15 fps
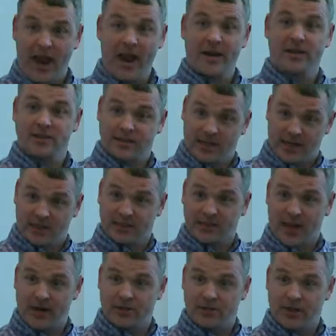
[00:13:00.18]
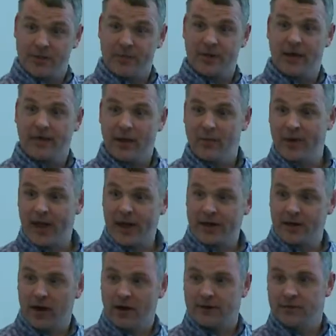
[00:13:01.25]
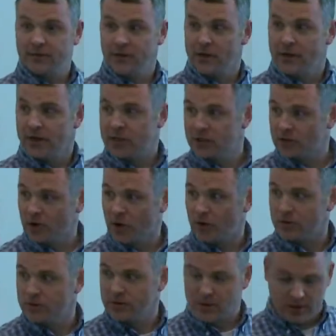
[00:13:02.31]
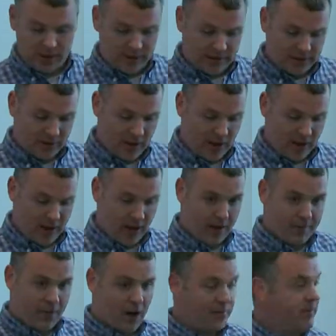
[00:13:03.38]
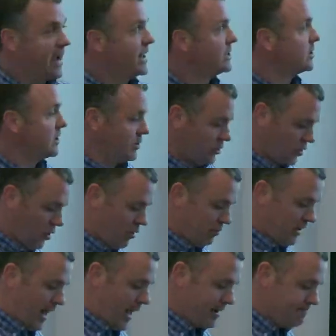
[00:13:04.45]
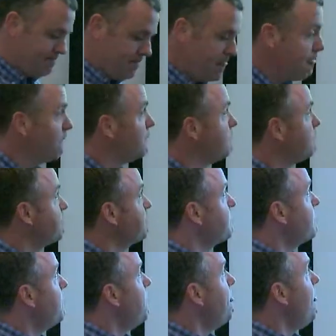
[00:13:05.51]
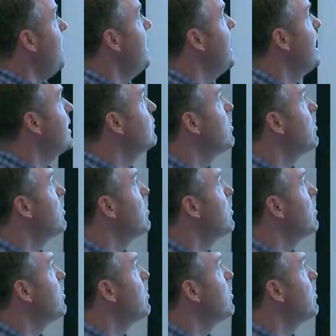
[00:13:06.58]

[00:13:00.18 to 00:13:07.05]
and insecticide treatment, and then we had an unmanaged control plot. And